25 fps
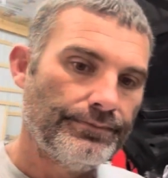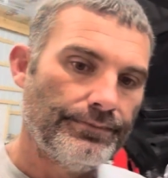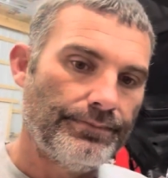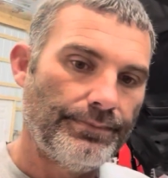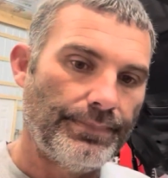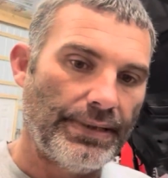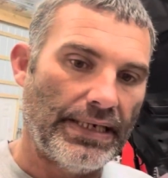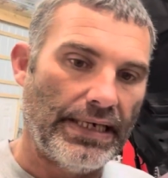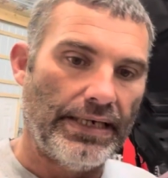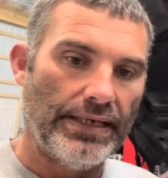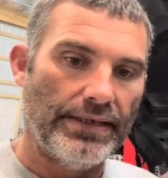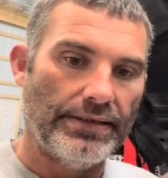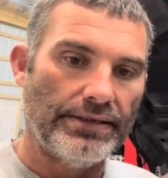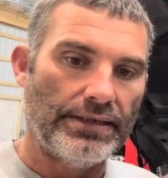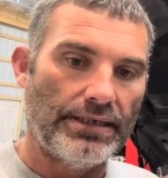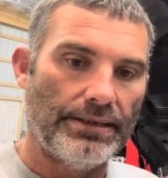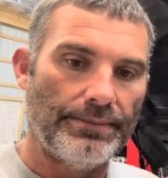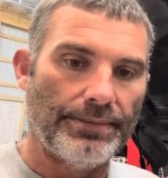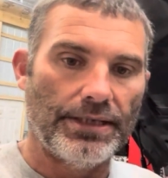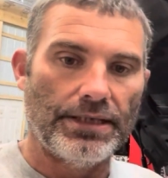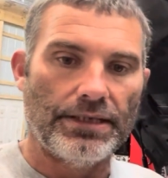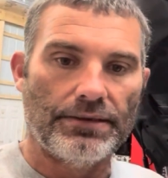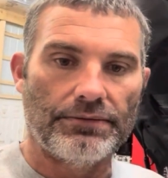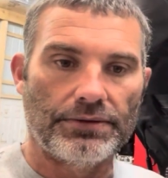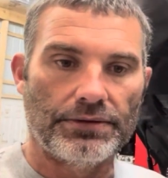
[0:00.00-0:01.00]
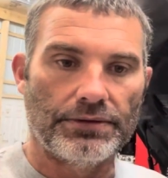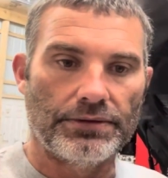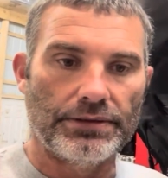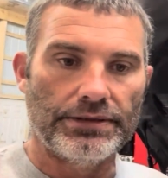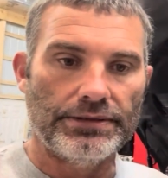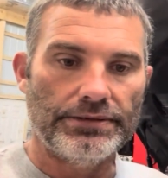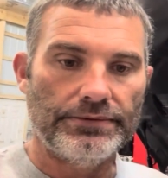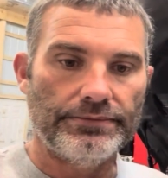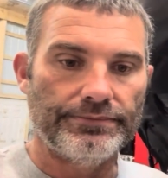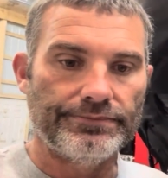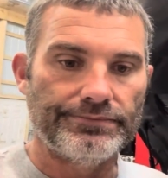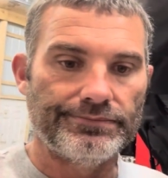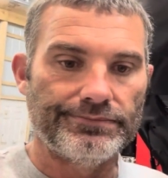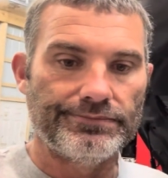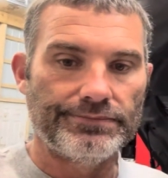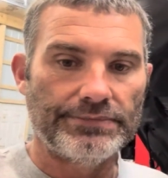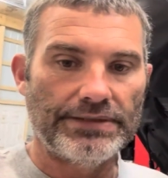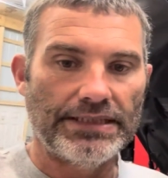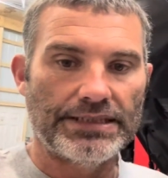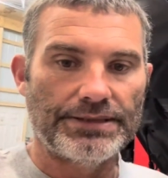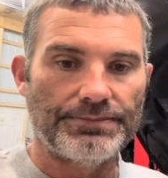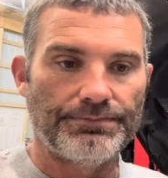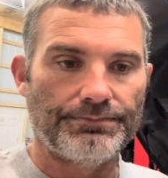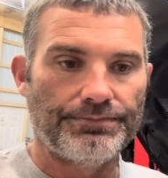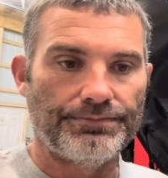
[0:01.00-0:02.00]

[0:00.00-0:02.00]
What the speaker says: pan and timing cover on it, and that's